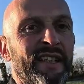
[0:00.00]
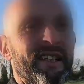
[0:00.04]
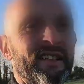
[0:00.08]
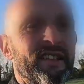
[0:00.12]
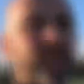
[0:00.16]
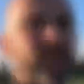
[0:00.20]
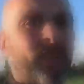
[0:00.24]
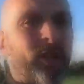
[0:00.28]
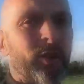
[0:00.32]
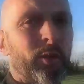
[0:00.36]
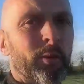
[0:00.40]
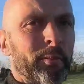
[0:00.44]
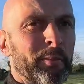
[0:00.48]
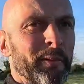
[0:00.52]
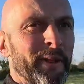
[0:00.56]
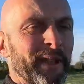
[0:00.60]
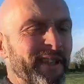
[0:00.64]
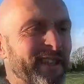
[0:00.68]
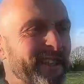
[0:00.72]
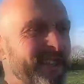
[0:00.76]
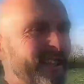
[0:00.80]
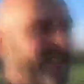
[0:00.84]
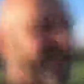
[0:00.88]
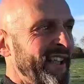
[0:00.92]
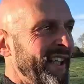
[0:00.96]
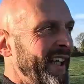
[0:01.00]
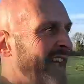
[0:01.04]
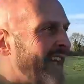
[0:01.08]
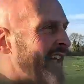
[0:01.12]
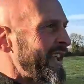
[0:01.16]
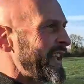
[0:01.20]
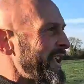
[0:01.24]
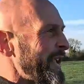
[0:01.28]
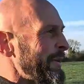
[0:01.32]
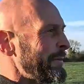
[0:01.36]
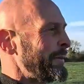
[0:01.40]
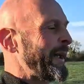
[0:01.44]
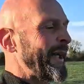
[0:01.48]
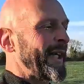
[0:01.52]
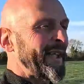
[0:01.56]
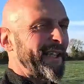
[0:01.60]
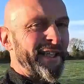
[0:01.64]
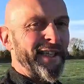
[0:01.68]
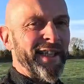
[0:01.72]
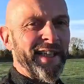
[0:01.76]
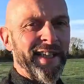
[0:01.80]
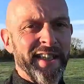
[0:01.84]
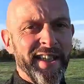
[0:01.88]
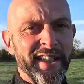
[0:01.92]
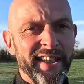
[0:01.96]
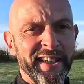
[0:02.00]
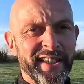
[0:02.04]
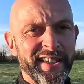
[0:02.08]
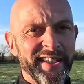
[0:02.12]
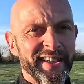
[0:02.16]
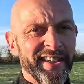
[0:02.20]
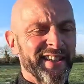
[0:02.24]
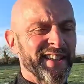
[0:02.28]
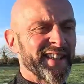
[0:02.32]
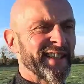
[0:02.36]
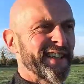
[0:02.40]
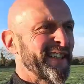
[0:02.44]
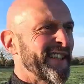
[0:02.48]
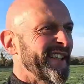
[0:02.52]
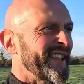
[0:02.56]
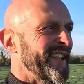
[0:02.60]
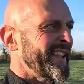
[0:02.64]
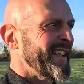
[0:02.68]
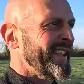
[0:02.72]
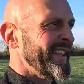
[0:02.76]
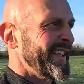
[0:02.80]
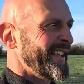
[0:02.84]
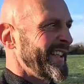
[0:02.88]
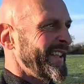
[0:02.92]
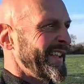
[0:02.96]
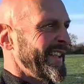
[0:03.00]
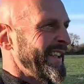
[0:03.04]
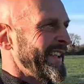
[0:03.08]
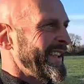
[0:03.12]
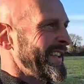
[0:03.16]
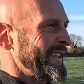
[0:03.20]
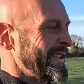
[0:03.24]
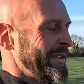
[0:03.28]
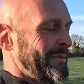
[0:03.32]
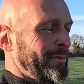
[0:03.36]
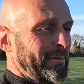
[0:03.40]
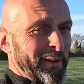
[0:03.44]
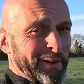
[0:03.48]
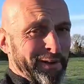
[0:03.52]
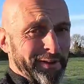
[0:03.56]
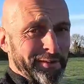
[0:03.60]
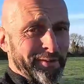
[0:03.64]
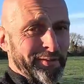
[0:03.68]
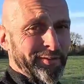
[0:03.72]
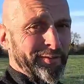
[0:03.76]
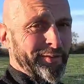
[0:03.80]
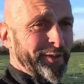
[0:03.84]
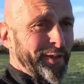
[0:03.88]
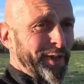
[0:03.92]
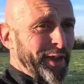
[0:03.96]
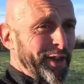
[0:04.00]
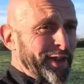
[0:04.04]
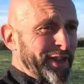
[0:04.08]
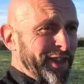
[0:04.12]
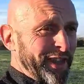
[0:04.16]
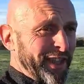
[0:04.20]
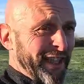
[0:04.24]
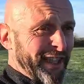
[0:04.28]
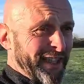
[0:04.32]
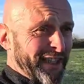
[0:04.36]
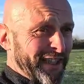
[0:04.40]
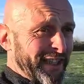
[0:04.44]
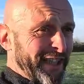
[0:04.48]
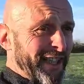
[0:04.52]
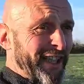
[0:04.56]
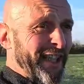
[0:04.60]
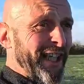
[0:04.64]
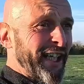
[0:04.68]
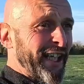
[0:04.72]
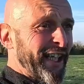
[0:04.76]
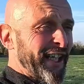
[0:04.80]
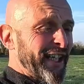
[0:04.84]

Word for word: So I'm uh, out in the paddock here. It's a bit frosty actually.